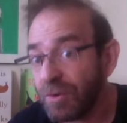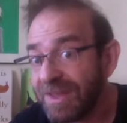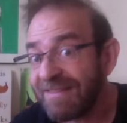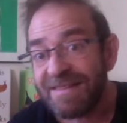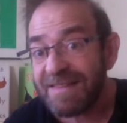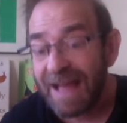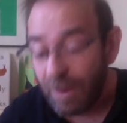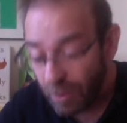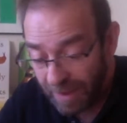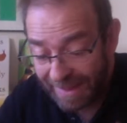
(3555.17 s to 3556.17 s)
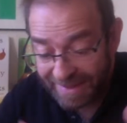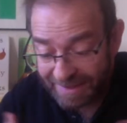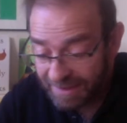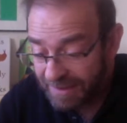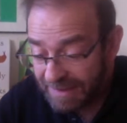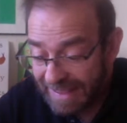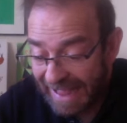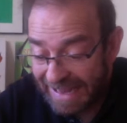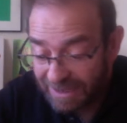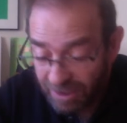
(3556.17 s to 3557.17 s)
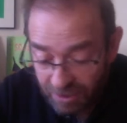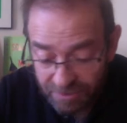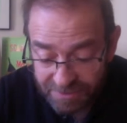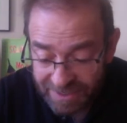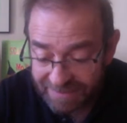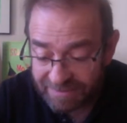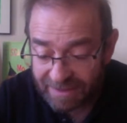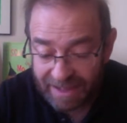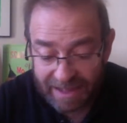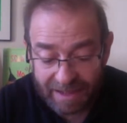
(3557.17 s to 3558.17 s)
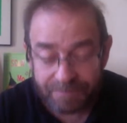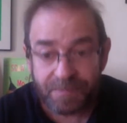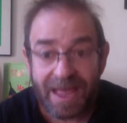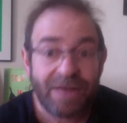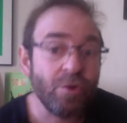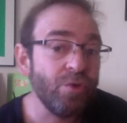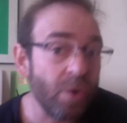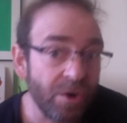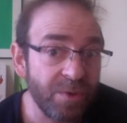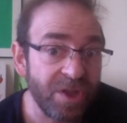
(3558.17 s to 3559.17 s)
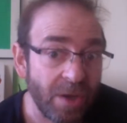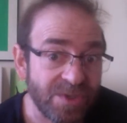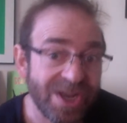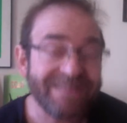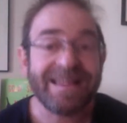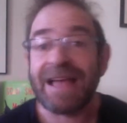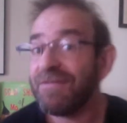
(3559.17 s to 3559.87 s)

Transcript: this is how I learned that I could work with objects.